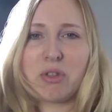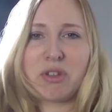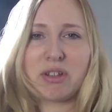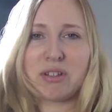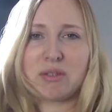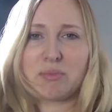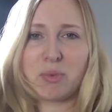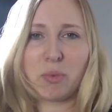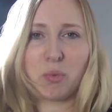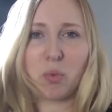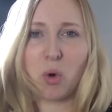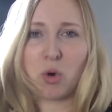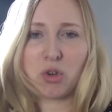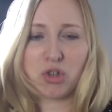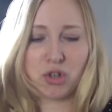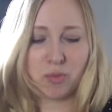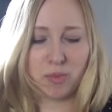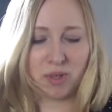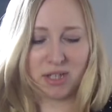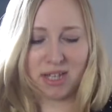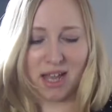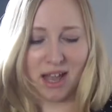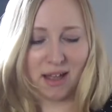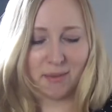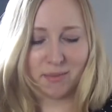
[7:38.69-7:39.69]
I think it's been
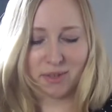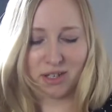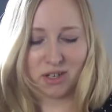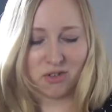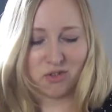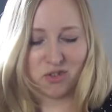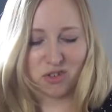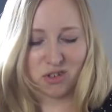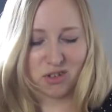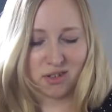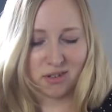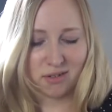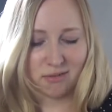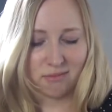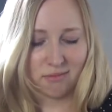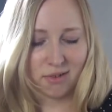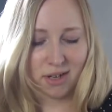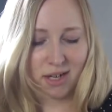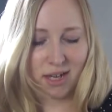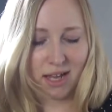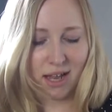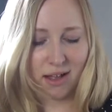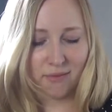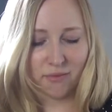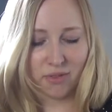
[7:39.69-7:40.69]
washing times and it just doesn't
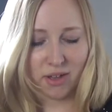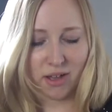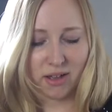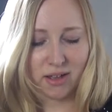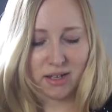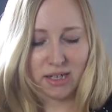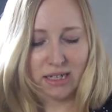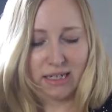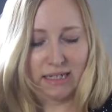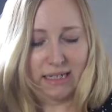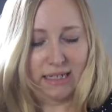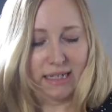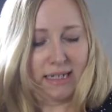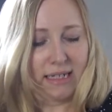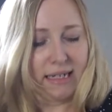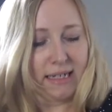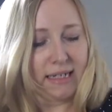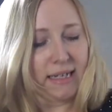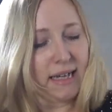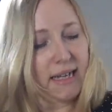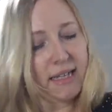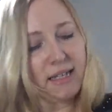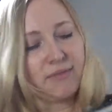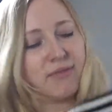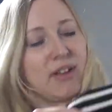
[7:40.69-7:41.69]
really have that
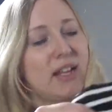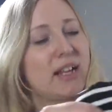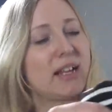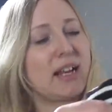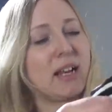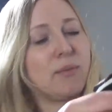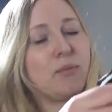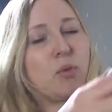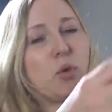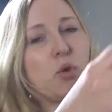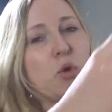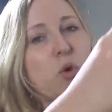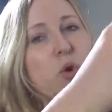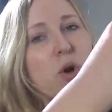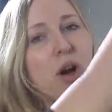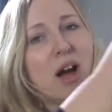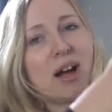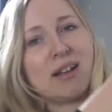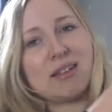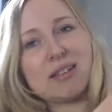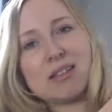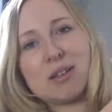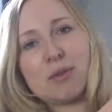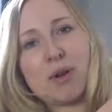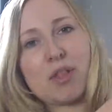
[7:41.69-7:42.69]
nice feeling anymore,
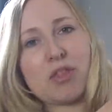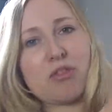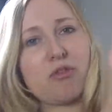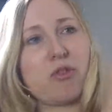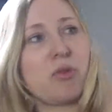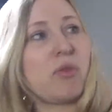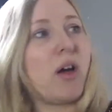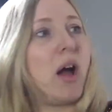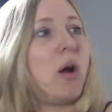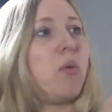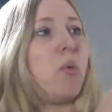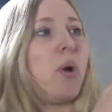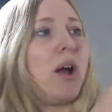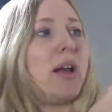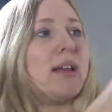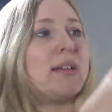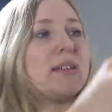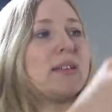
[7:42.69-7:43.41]
and so I threw that away.